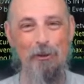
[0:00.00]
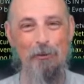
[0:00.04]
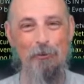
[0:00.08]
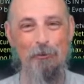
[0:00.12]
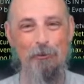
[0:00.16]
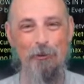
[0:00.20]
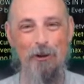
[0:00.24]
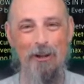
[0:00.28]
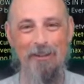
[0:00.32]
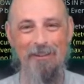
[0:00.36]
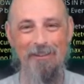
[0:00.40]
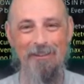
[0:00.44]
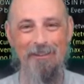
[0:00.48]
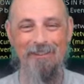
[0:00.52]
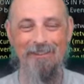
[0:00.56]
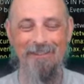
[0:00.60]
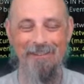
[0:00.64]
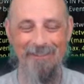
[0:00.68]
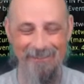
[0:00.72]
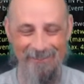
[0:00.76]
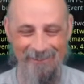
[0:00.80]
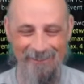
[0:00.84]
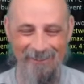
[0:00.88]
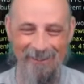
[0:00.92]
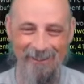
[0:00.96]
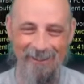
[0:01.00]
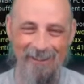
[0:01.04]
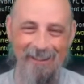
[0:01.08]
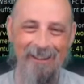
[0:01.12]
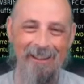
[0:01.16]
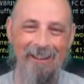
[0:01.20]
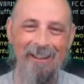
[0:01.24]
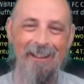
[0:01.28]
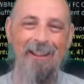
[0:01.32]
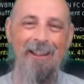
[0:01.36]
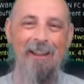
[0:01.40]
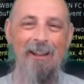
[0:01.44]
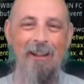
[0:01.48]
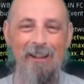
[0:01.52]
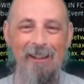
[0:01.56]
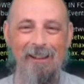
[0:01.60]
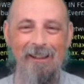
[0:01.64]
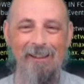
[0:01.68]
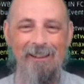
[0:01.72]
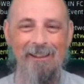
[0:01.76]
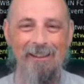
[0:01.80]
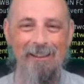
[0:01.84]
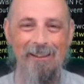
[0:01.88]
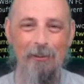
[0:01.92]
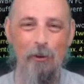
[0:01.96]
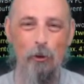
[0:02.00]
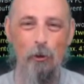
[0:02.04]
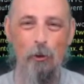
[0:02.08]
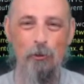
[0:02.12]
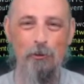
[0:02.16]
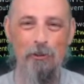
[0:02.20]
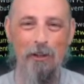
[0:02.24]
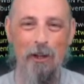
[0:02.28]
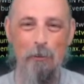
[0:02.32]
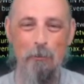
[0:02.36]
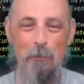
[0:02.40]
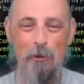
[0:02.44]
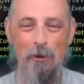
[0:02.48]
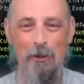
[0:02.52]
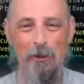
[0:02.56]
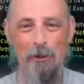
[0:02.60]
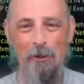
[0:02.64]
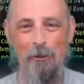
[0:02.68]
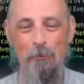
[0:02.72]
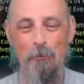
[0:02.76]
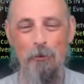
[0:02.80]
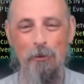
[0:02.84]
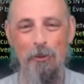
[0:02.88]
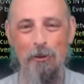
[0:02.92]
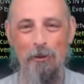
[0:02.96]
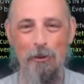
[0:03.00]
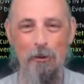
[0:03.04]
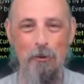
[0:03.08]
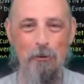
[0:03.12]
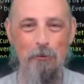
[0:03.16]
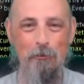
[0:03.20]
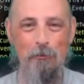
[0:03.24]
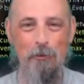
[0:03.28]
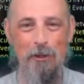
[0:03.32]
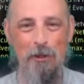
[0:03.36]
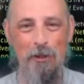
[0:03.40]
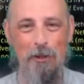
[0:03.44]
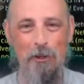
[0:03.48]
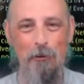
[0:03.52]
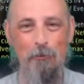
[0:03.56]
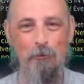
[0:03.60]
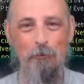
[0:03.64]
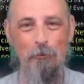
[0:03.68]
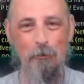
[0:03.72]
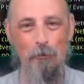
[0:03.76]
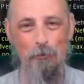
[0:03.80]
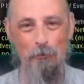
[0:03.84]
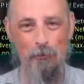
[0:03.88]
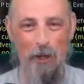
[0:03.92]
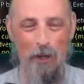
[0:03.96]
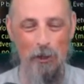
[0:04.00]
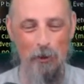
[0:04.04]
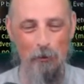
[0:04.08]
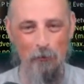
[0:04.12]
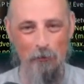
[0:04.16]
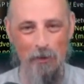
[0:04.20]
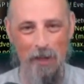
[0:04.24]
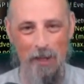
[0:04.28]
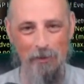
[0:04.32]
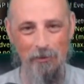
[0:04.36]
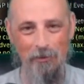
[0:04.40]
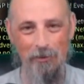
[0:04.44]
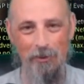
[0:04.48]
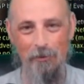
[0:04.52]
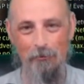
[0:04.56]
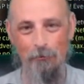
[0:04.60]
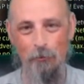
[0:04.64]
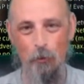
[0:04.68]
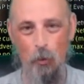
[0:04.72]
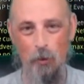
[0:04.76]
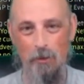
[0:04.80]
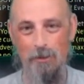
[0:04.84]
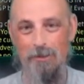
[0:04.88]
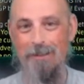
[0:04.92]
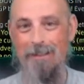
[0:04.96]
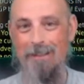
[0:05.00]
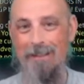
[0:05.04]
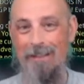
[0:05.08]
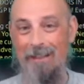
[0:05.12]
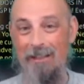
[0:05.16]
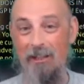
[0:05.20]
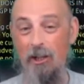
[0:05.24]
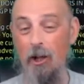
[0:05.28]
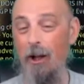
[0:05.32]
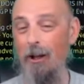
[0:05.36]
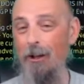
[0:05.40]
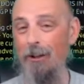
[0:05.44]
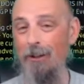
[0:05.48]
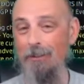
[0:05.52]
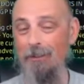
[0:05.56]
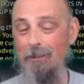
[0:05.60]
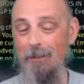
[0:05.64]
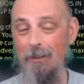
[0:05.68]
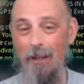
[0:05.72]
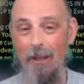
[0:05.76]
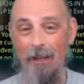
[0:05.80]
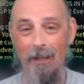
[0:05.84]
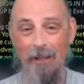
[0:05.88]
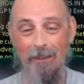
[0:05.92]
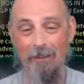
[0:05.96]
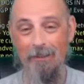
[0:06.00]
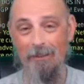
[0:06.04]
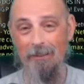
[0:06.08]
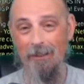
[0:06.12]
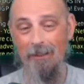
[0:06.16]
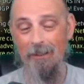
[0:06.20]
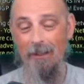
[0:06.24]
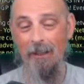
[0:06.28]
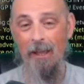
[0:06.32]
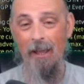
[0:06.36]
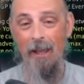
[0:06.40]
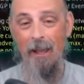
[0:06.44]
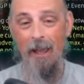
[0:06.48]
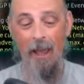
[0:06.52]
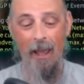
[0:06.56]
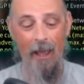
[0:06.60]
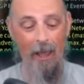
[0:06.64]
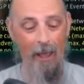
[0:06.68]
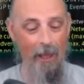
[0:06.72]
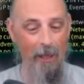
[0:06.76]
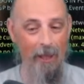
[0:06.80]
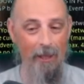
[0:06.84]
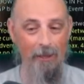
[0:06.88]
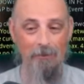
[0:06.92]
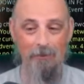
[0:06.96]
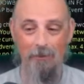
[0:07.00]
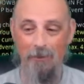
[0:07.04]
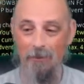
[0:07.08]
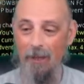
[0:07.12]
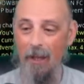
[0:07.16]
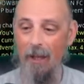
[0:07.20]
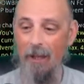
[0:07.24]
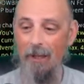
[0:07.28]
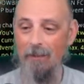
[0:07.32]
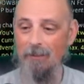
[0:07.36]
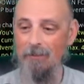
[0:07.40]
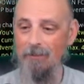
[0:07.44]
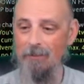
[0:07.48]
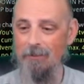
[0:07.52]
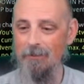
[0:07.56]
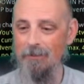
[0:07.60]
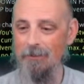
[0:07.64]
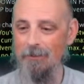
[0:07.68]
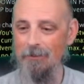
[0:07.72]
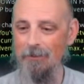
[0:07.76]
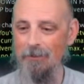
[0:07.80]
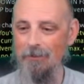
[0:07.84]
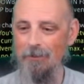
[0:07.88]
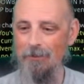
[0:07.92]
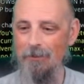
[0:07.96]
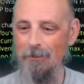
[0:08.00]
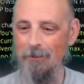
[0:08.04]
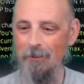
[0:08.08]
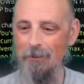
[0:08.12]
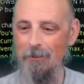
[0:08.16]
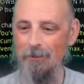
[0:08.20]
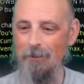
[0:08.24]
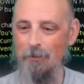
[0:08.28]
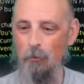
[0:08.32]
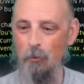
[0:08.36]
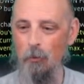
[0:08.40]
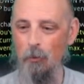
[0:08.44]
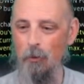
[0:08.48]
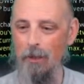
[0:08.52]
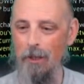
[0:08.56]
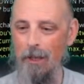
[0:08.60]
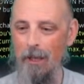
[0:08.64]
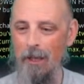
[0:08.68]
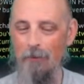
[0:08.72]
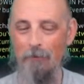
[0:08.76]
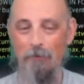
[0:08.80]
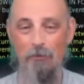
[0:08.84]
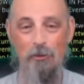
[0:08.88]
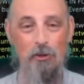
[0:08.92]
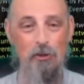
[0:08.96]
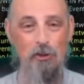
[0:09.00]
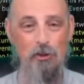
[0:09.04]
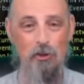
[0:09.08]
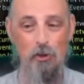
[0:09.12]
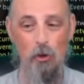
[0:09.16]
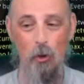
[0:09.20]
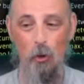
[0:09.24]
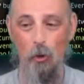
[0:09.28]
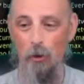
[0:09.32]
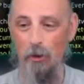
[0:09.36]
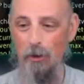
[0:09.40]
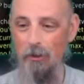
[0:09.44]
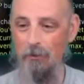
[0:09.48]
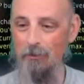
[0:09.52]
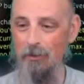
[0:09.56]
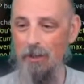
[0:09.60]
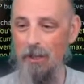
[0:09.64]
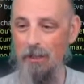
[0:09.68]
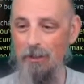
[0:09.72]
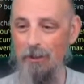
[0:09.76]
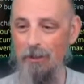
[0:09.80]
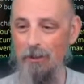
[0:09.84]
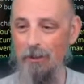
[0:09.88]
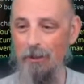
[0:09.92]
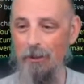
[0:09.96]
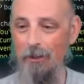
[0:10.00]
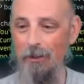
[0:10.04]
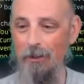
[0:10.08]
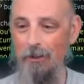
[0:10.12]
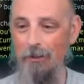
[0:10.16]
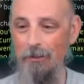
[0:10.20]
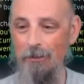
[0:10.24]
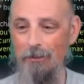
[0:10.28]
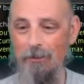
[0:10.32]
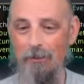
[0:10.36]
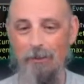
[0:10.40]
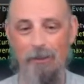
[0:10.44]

friends, Old Timer here with another video for Final Fantasy XIV Online. And tonight we have the joy of taking on